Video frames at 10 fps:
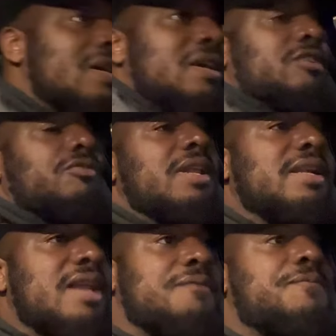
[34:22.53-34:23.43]
It's
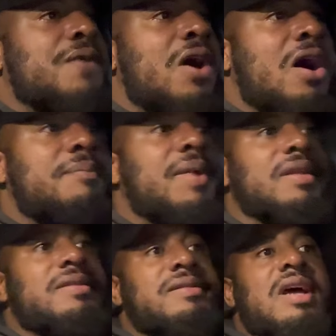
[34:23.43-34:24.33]
really not far,
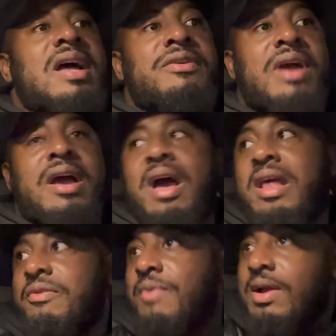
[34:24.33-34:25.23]
but I didn't I, I
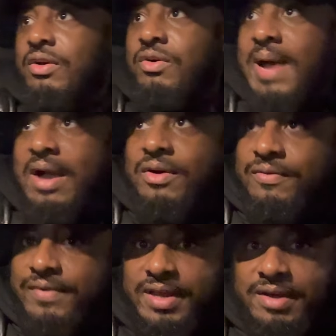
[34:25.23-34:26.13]
didn't want to go back
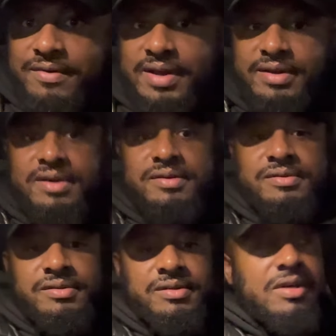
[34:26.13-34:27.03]
over there right now.
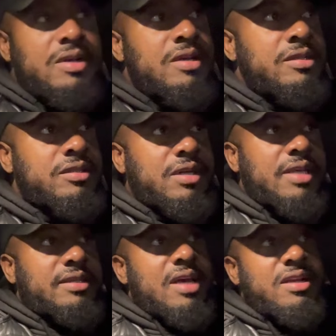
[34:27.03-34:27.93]
So
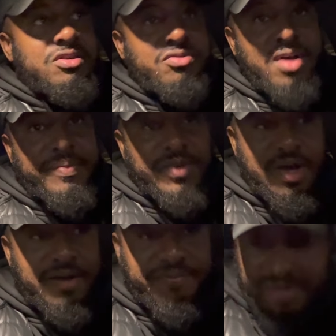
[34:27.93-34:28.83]
let's get this dropped
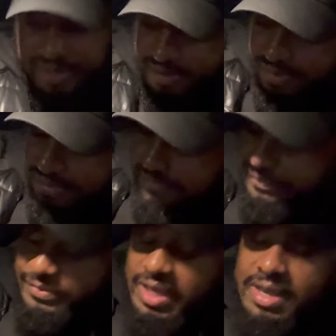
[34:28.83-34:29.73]
off and
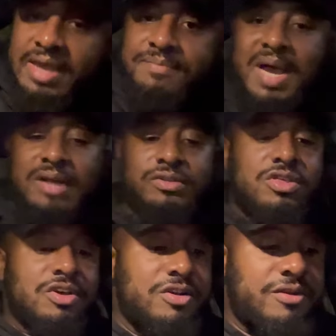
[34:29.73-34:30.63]
head back to
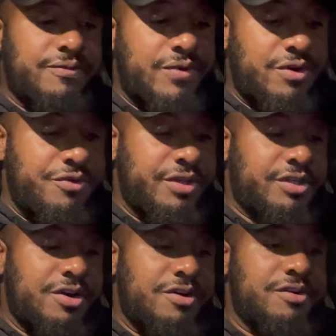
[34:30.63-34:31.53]
Jersey for the
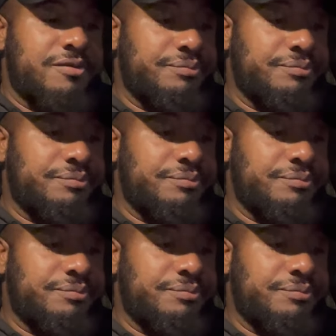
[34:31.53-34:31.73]
return.